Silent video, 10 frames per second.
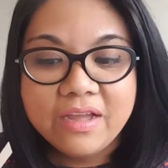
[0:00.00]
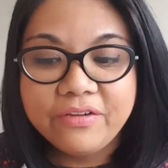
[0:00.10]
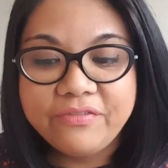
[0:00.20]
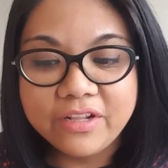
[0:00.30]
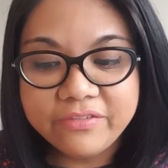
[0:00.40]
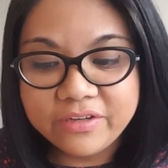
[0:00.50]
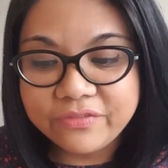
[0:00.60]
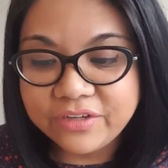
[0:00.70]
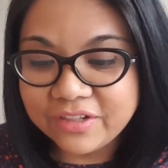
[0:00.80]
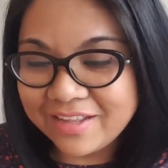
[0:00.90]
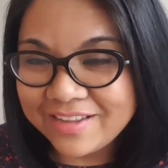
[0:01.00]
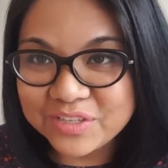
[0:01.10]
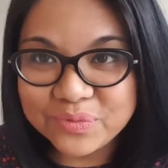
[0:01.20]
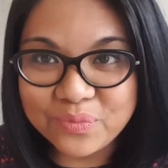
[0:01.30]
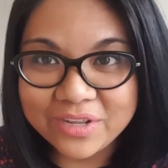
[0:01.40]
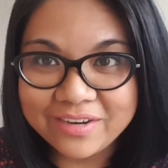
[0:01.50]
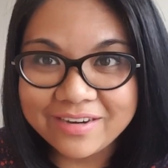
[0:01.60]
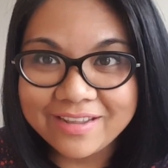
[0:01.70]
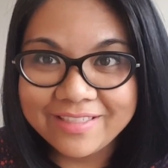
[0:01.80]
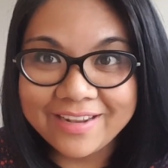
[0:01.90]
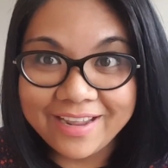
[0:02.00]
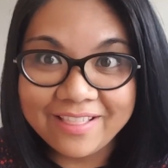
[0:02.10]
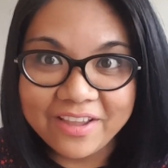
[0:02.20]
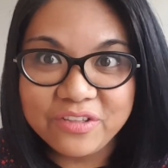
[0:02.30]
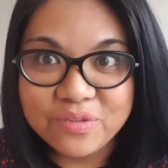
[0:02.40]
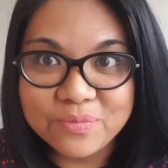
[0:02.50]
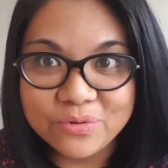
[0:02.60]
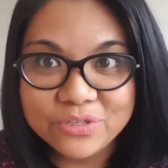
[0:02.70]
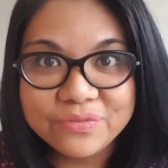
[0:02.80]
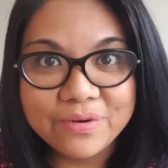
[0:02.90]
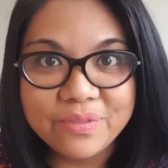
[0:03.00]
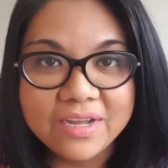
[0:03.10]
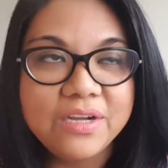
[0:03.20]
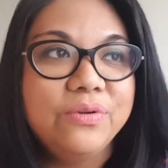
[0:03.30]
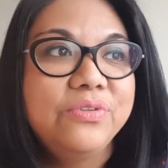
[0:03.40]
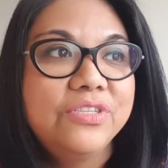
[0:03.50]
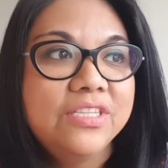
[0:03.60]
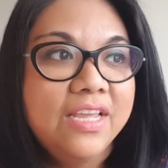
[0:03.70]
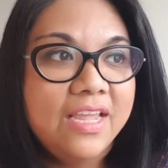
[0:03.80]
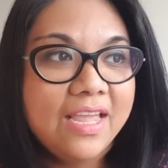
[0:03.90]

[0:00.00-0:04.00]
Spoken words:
Velvet Vanilla is one that I like the most from the house,